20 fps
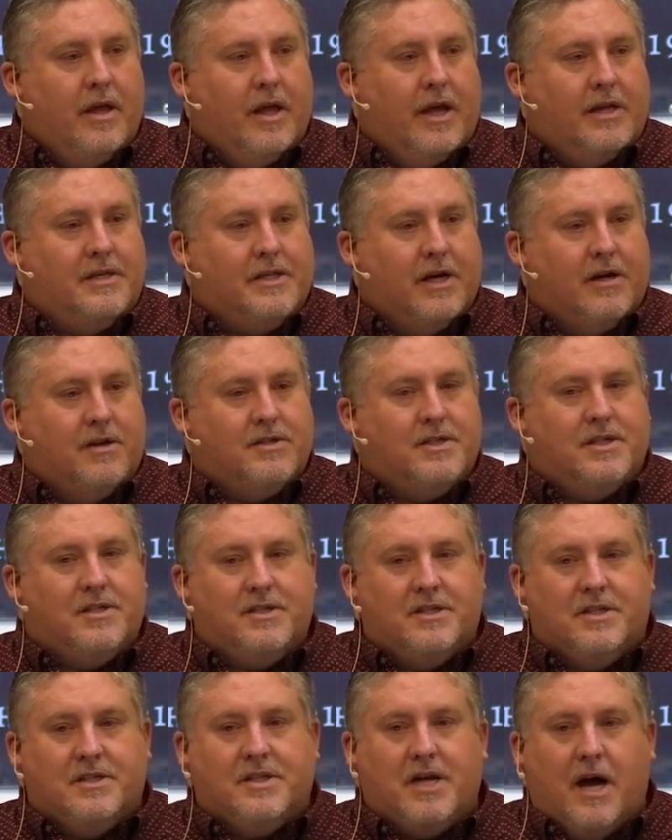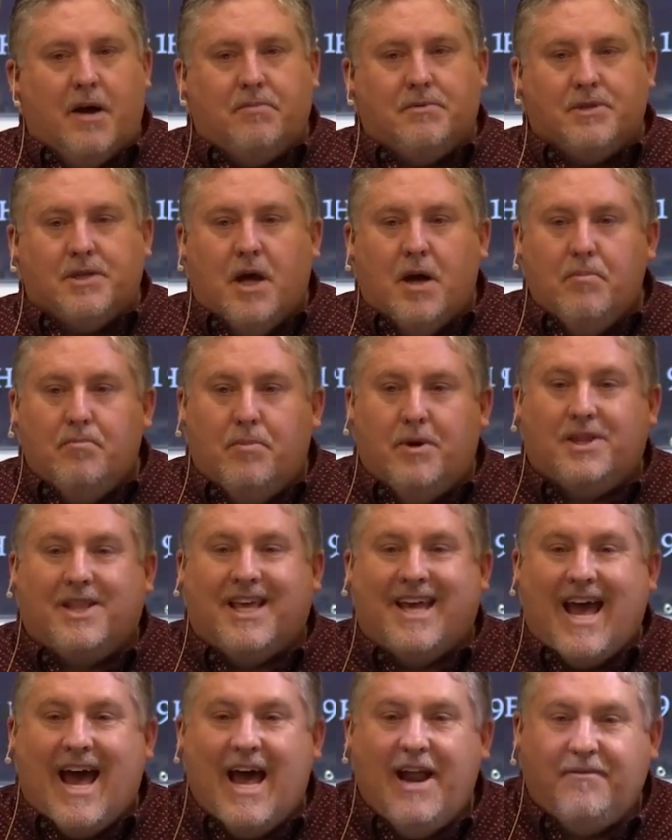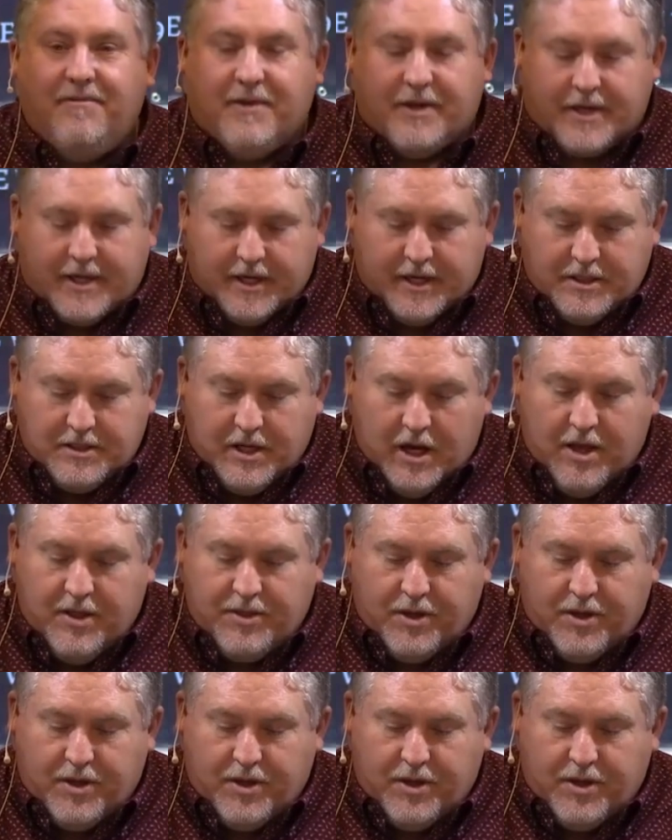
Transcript: He tells his disciples, But the advocate,